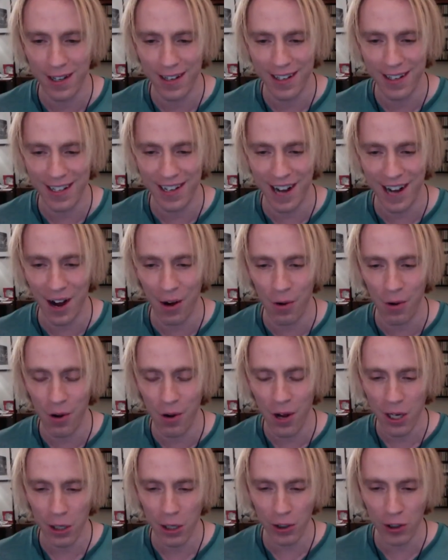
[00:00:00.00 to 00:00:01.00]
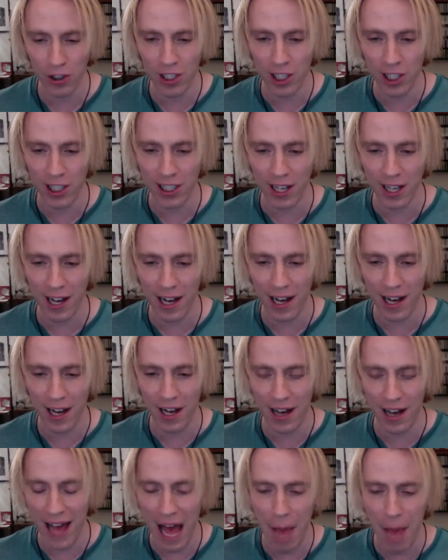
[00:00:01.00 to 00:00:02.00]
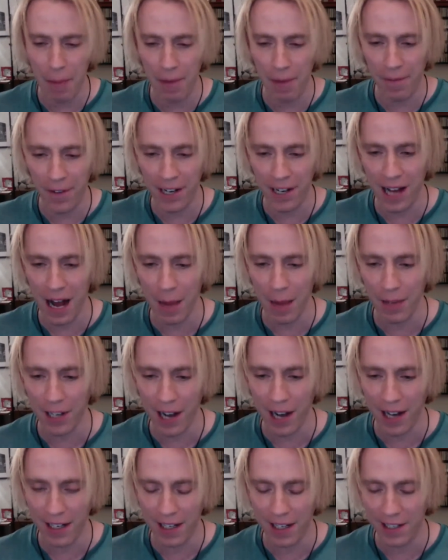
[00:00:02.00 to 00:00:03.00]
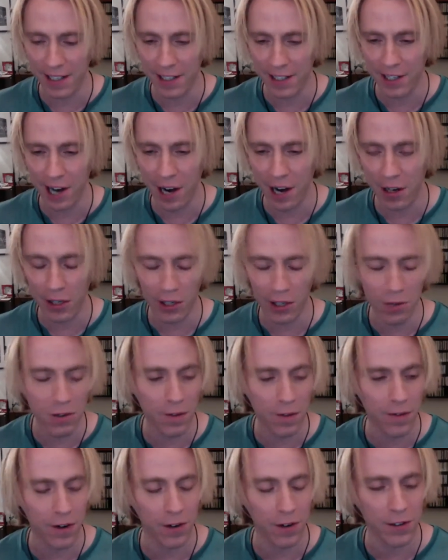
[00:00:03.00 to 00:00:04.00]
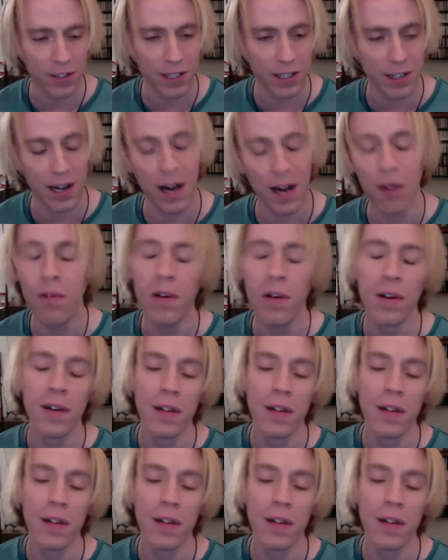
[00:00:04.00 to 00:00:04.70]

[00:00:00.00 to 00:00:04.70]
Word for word: You know, you're just this epiphenomenon in the entire universe, you know?